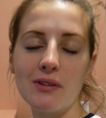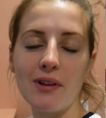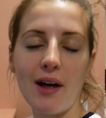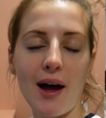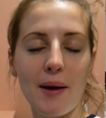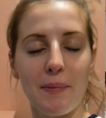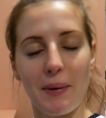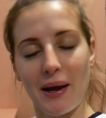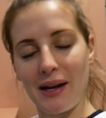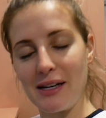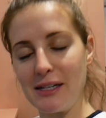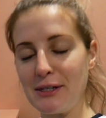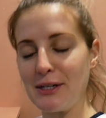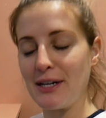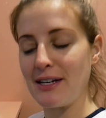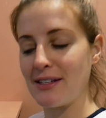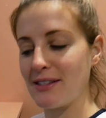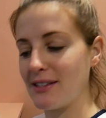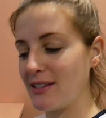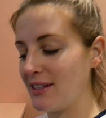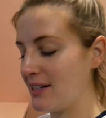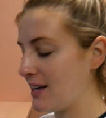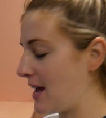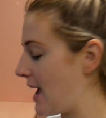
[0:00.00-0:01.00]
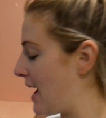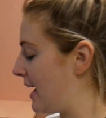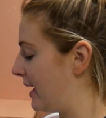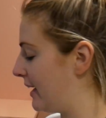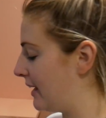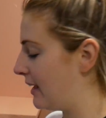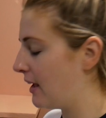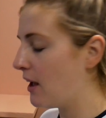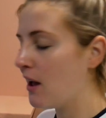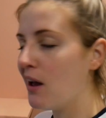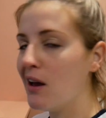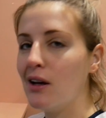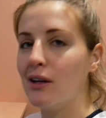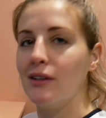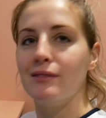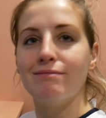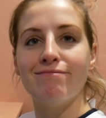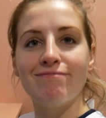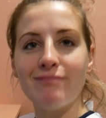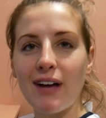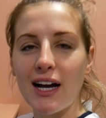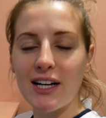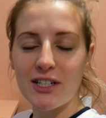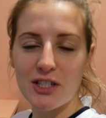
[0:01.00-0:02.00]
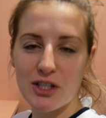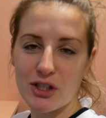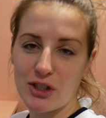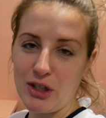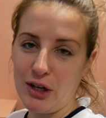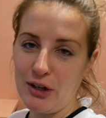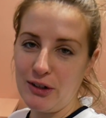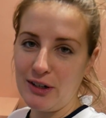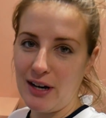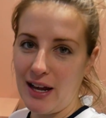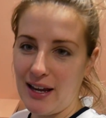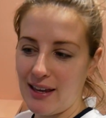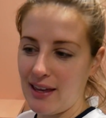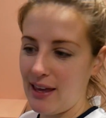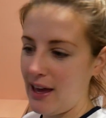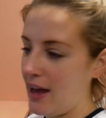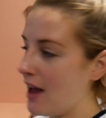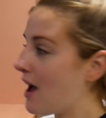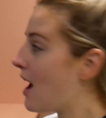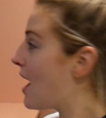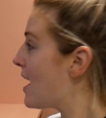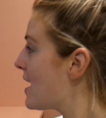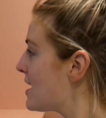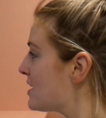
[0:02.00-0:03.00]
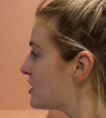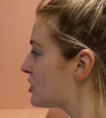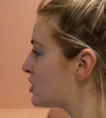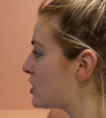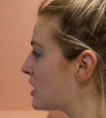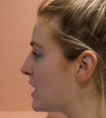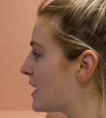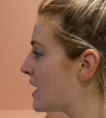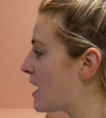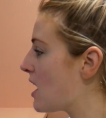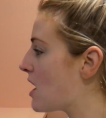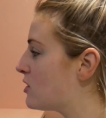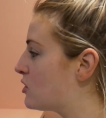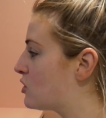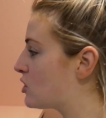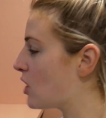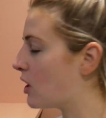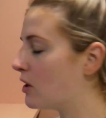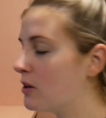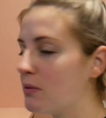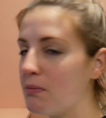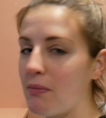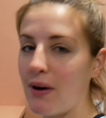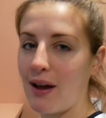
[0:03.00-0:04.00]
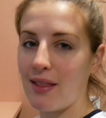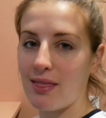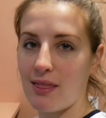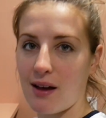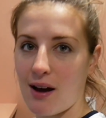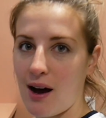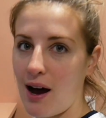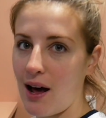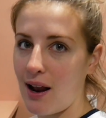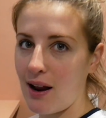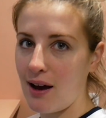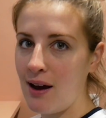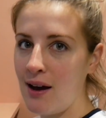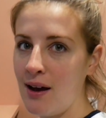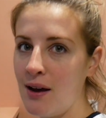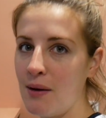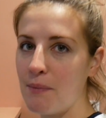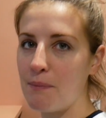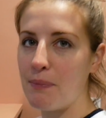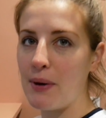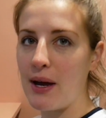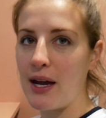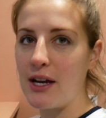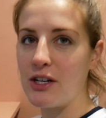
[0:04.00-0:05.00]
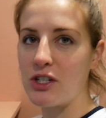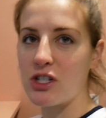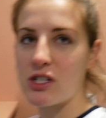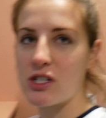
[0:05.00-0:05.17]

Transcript: that I painted yesterday. I just don't like it. I actually don't mind the colour, but it